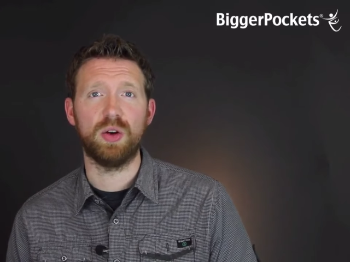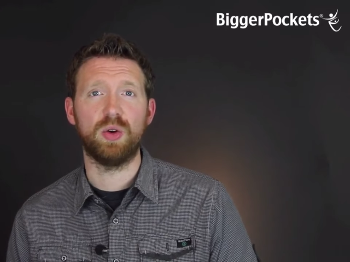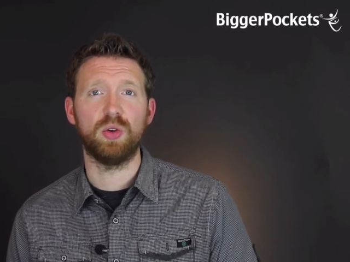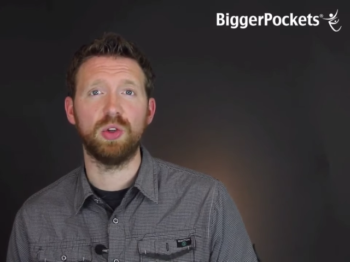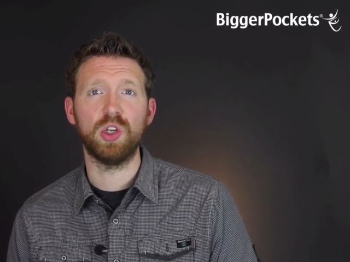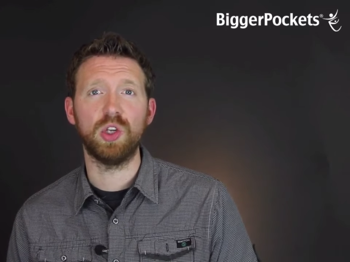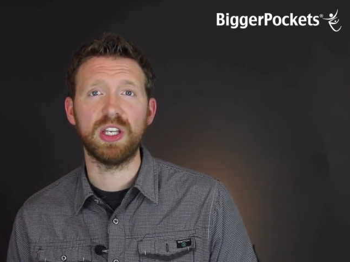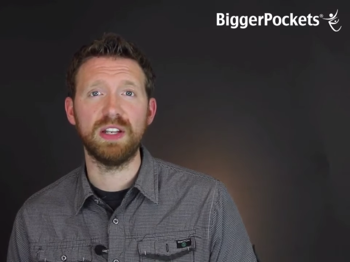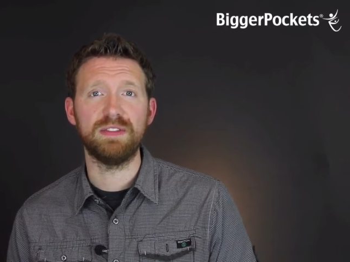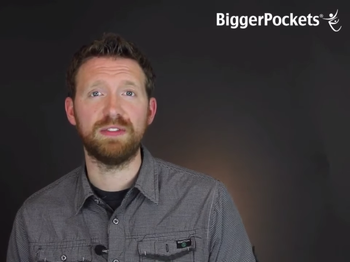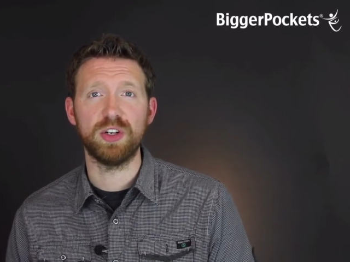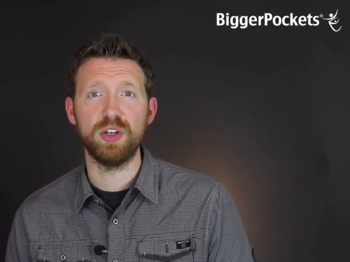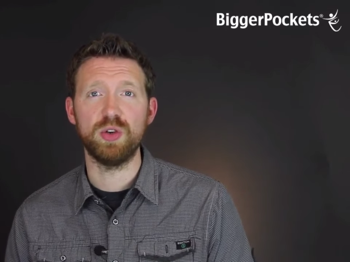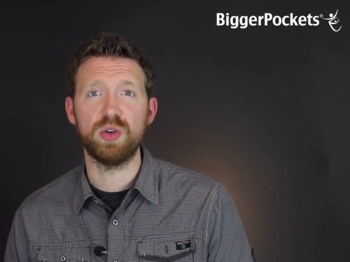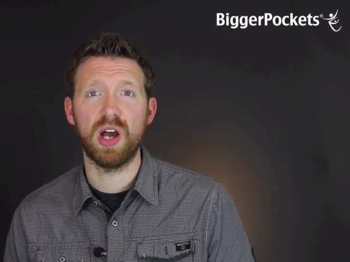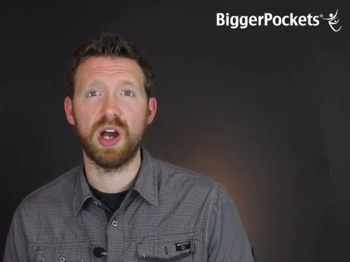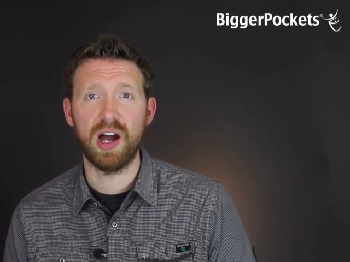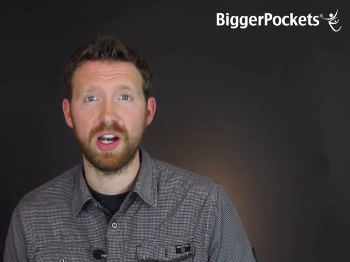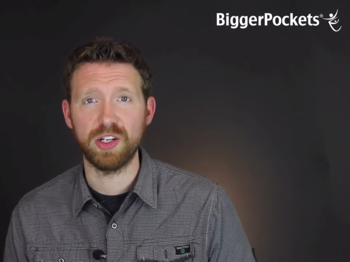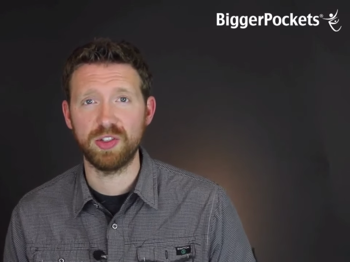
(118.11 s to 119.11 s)
you know, looking for
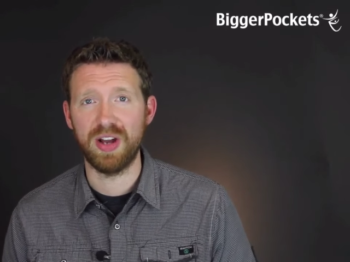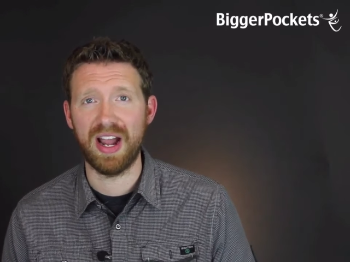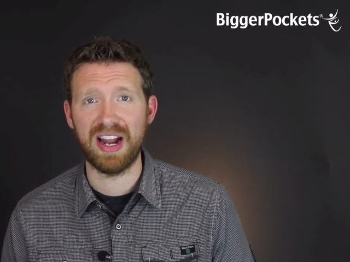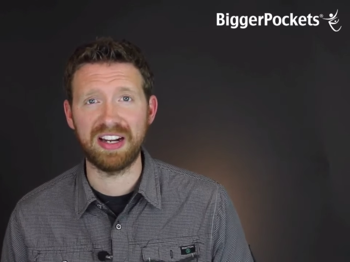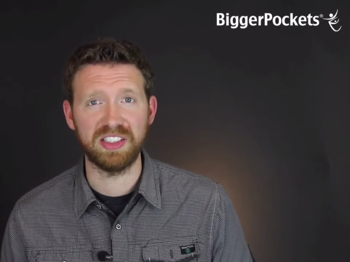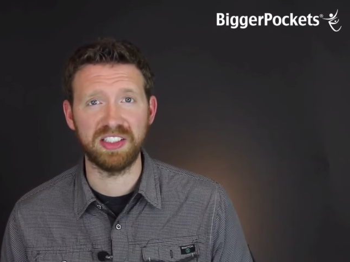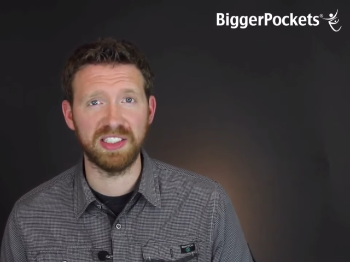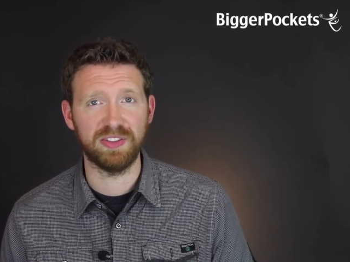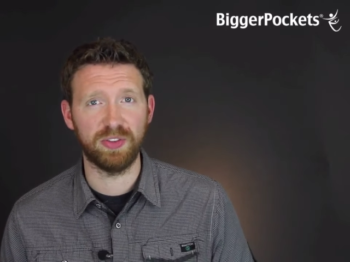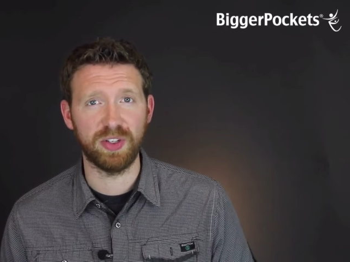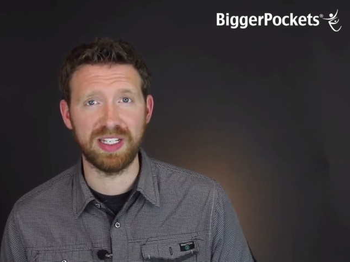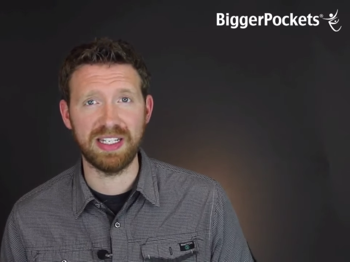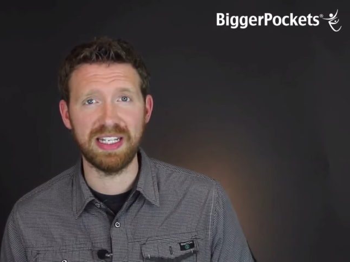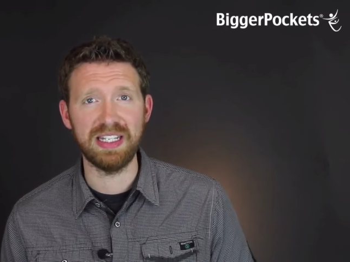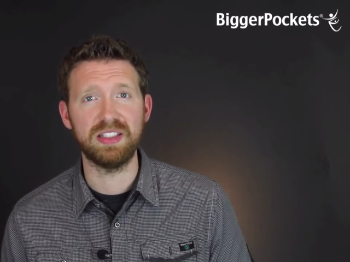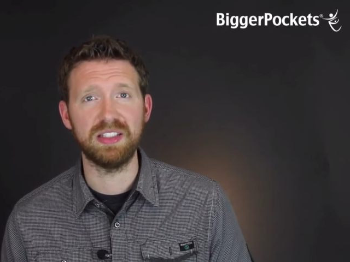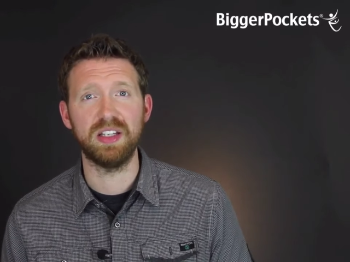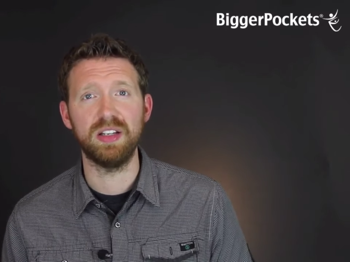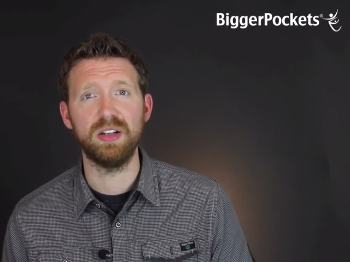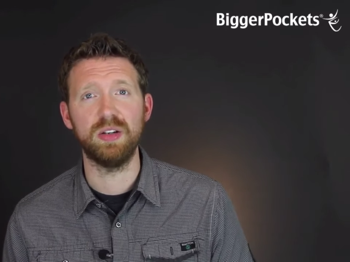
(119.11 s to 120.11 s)
new contractors if we
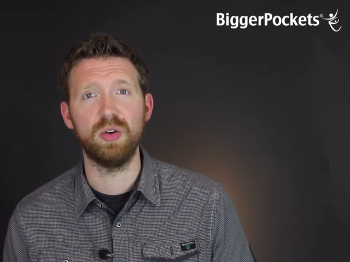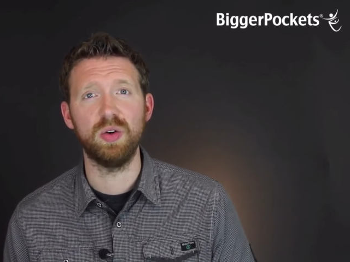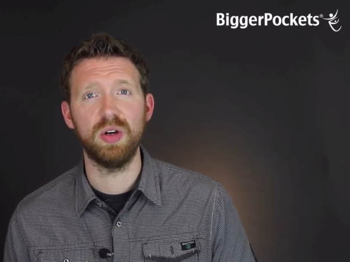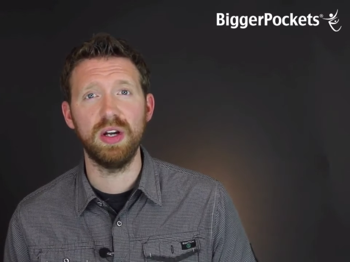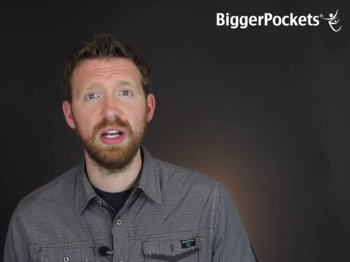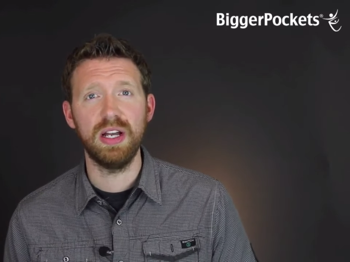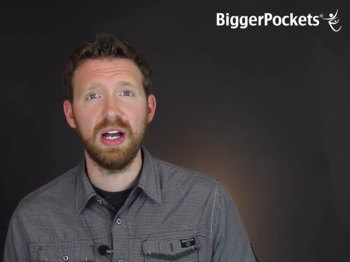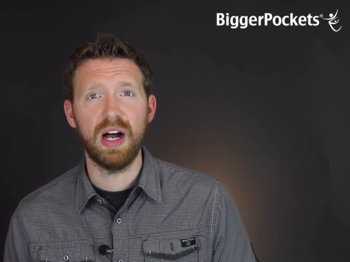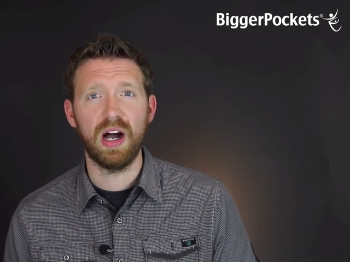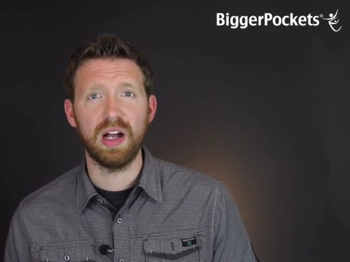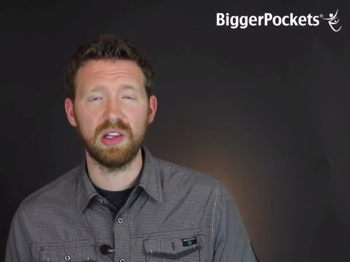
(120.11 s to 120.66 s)
need to.